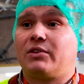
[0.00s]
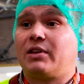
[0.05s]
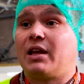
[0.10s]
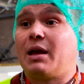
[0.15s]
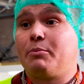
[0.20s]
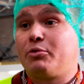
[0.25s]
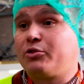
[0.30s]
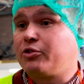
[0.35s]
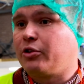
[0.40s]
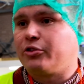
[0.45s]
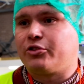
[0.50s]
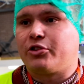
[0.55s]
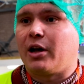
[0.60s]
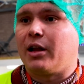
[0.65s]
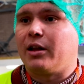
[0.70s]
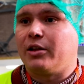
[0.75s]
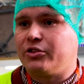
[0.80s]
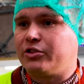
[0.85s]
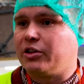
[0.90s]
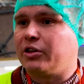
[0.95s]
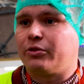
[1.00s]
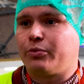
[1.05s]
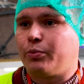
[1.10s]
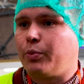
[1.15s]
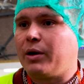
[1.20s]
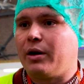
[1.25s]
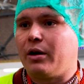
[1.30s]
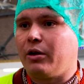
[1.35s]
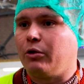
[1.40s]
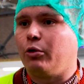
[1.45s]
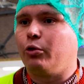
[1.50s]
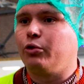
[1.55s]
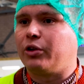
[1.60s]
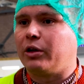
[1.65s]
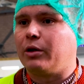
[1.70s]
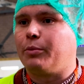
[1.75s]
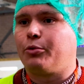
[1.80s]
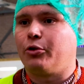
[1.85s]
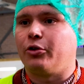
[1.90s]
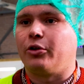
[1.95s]
temperature challenges when
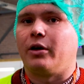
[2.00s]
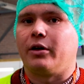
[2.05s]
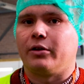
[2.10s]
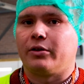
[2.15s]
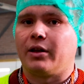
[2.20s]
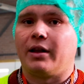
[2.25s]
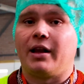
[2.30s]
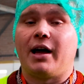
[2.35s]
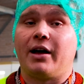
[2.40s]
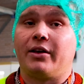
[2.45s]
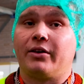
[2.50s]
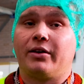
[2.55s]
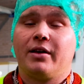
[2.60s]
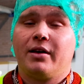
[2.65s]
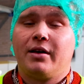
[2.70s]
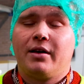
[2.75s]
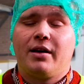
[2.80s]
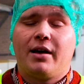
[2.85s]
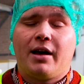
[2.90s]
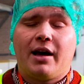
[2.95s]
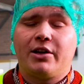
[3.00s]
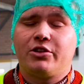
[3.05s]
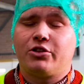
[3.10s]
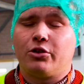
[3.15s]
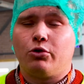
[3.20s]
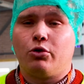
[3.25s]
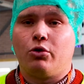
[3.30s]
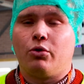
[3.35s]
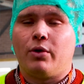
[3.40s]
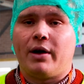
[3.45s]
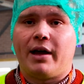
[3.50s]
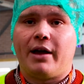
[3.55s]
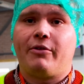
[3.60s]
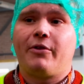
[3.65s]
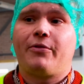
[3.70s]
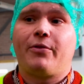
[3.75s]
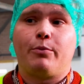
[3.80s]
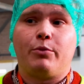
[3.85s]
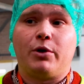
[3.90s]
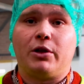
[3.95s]
unloading the product. And that, as you know,
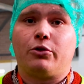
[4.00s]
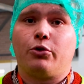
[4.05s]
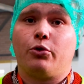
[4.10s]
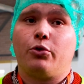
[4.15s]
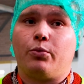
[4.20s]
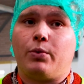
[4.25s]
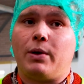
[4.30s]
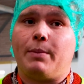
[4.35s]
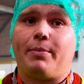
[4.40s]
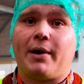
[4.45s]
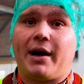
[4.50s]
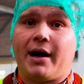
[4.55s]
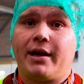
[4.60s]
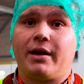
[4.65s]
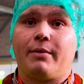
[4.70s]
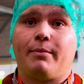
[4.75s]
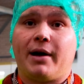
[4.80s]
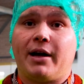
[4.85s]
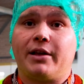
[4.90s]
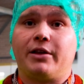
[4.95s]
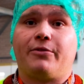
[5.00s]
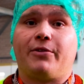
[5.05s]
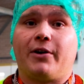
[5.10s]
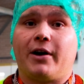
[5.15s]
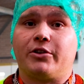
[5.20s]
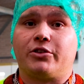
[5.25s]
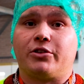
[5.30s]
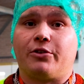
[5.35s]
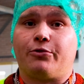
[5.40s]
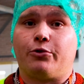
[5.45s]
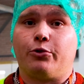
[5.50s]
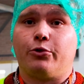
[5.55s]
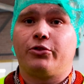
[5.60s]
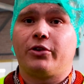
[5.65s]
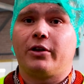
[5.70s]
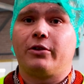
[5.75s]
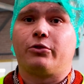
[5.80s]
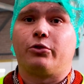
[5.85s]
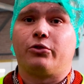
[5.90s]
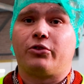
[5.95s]
everything we do, we buy and manufacture
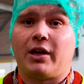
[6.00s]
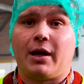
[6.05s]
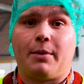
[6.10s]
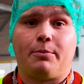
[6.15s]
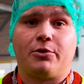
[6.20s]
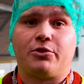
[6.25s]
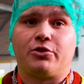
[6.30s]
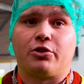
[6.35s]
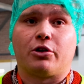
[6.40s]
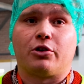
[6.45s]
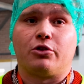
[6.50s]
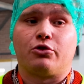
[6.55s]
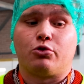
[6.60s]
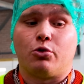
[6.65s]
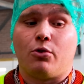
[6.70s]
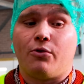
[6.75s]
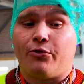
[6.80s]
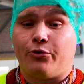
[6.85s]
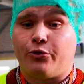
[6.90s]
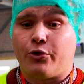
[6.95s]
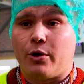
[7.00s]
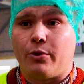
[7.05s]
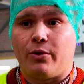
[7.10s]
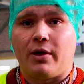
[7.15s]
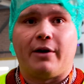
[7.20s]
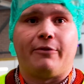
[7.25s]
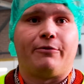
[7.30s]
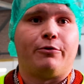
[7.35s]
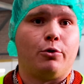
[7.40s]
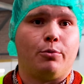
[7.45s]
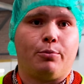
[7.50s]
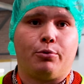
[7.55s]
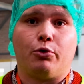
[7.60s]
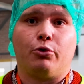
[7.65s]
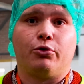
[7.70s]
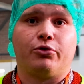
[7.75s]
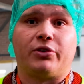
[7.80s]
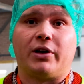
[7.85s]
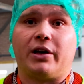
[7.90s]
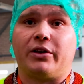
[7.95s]
frozen, so temperature control throughout that full
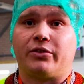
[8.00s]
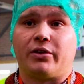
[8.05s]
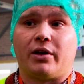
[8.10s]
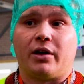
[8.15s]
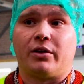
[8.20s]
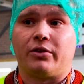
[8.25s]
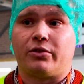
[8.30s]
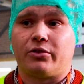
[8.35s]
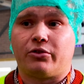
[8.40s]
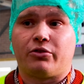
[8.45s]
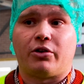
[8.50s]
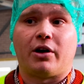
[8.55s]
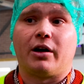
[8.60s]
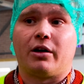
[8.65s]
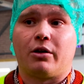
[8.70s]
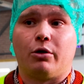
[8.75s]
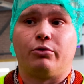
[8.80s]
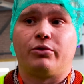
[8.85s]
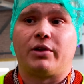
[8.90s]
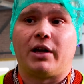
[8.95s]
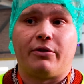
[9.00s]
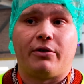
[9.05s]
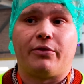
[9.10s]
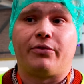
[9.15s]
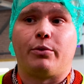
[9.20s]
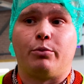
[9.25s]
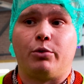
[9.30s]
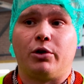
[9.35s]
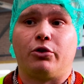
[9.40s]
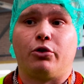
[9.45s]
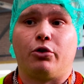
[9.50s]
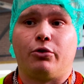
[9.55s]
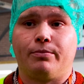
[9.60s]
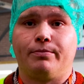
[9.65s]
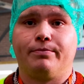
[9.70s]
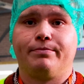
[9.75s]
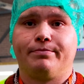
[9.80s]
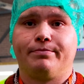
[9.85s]
process is critical to everything we do.